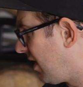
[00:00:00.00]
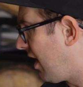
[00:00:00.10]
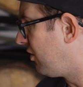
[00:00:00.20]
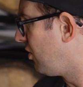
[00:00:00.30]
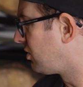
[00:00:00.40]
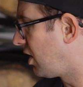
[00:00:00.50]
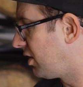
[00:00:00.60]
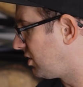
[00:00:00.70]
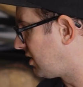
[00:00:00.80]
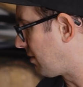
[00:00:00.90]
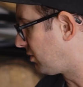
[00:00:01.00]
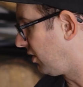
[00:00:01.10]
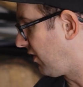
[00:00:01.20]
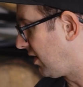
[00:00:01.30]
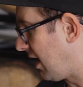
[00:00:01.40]
Yeah, the nose on it is just
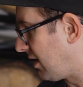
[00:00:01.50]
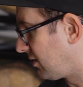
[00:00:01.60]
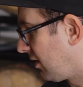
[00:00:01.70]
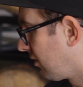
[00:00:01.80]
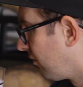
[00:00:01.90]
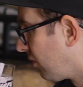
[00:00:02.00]
absolutely fantastic.